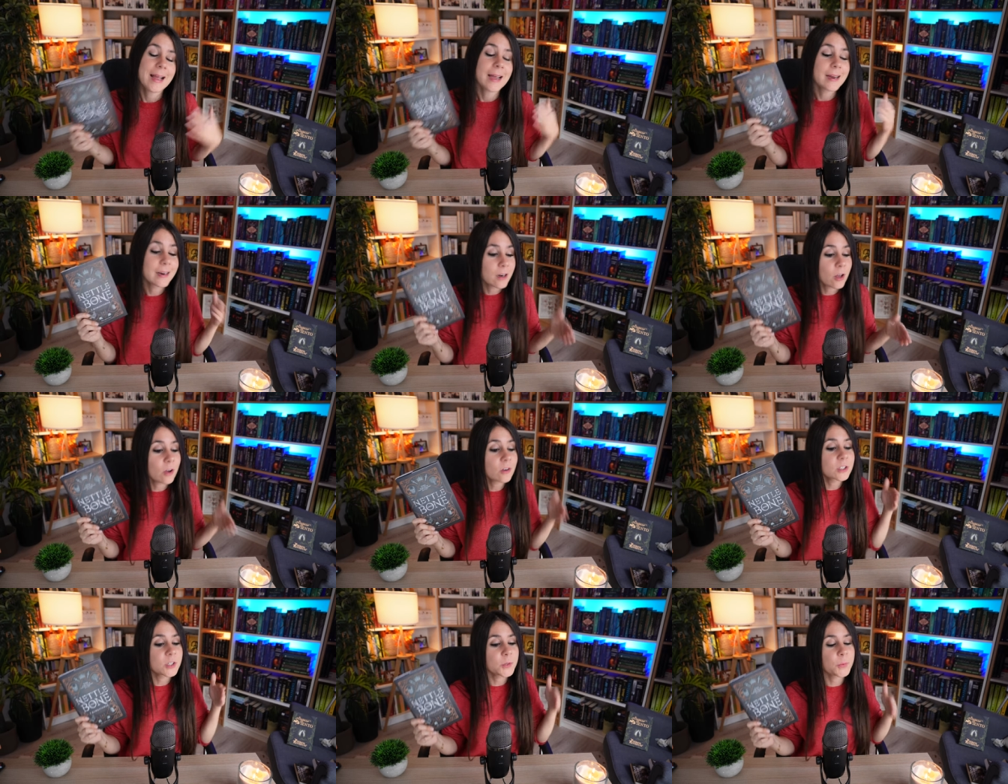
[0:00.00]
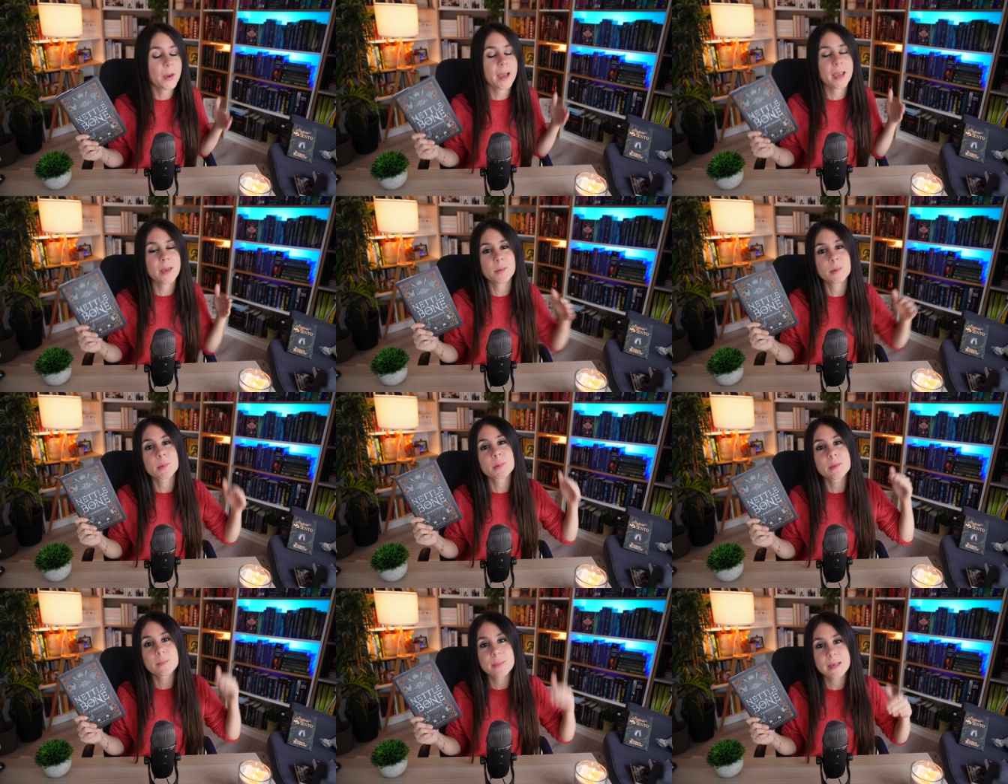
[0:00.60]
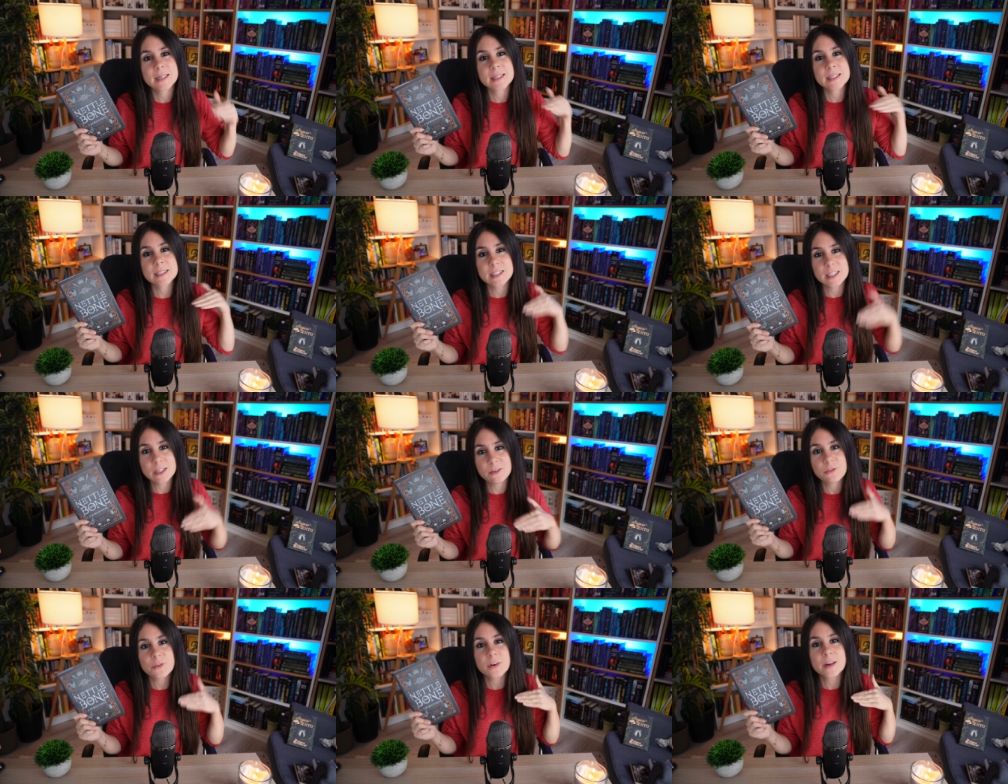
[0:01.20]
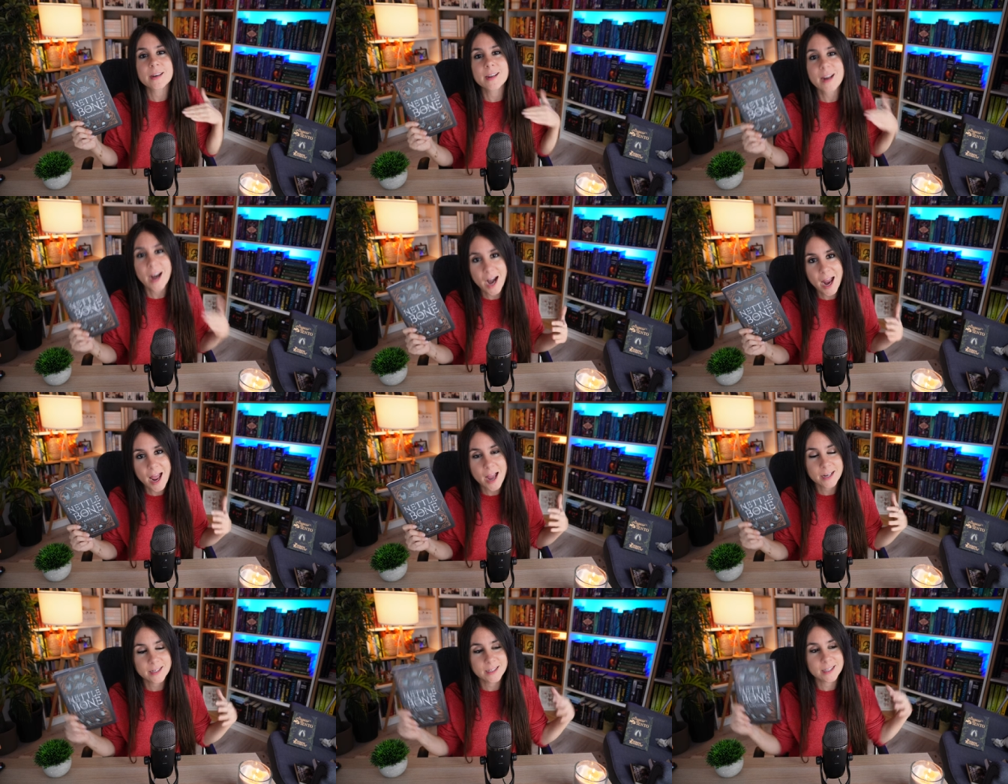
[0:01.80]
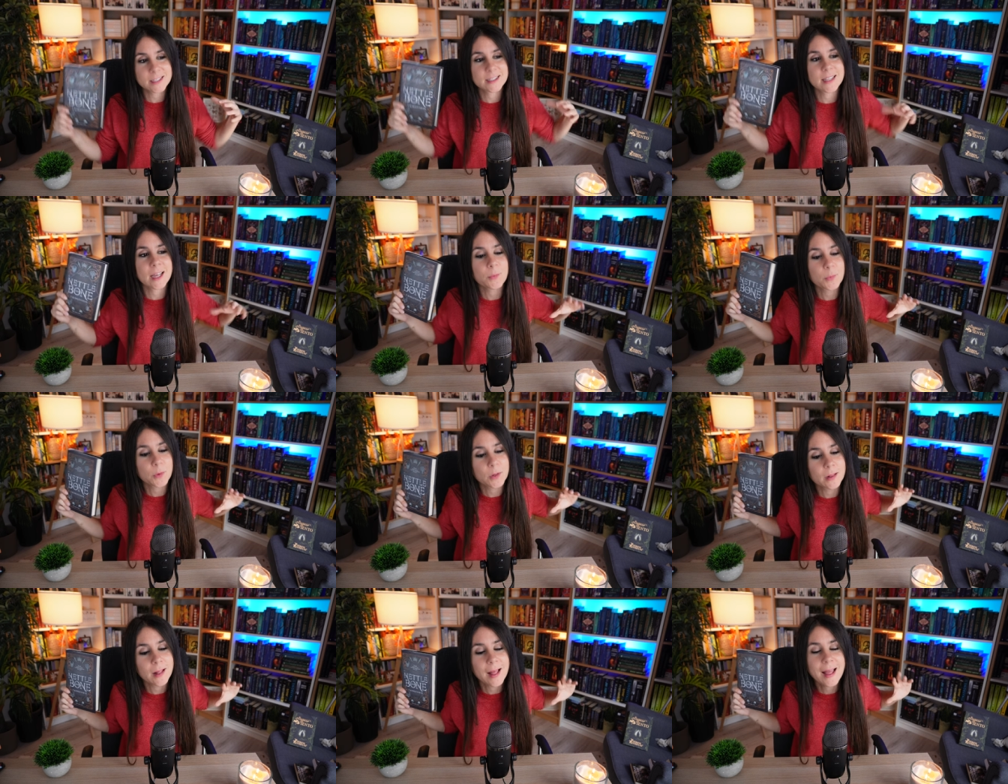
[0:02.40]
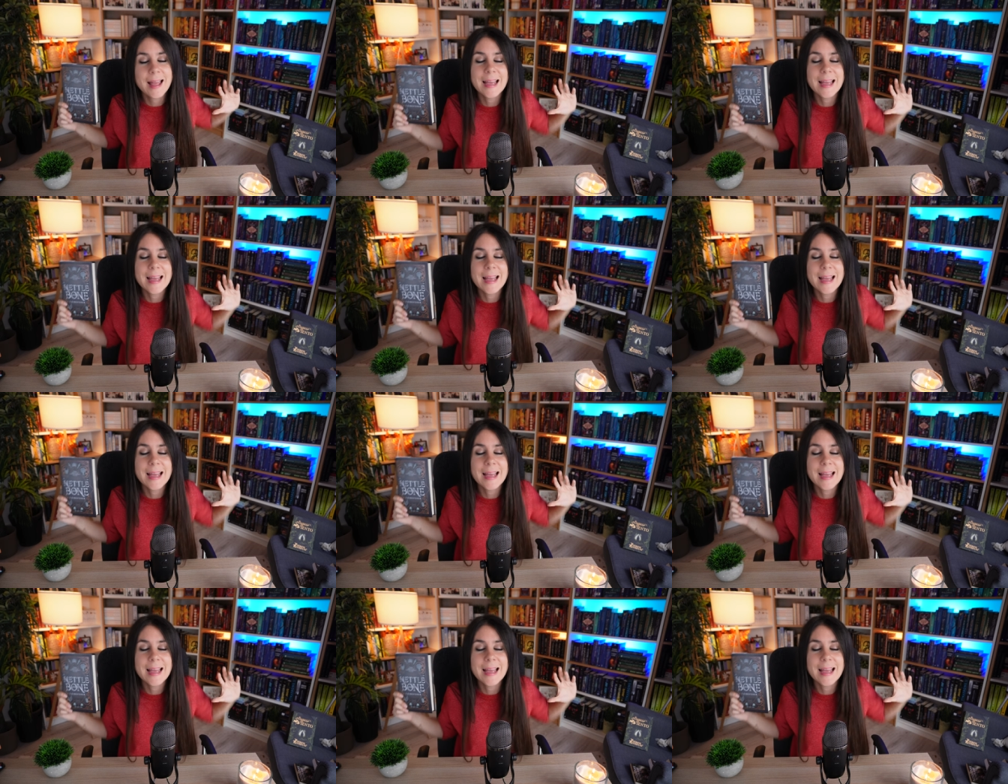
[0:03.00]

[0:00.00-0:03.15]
And along the way, we will meet different characters that will